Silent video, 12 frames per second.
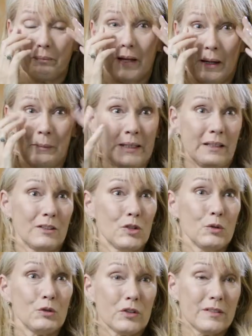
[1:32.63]
I mean,
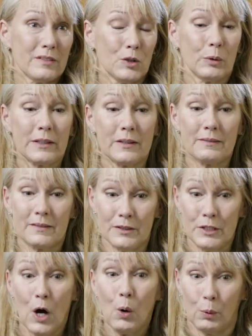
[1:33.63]
you just, you get this
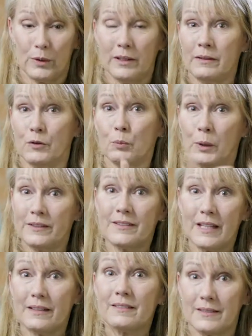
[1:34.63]
note and there's one
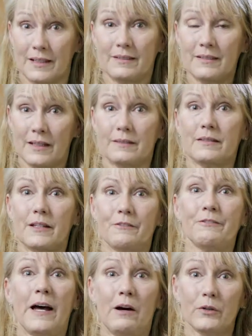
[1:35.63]
sentence that says they
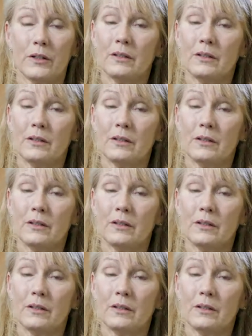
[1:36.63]
found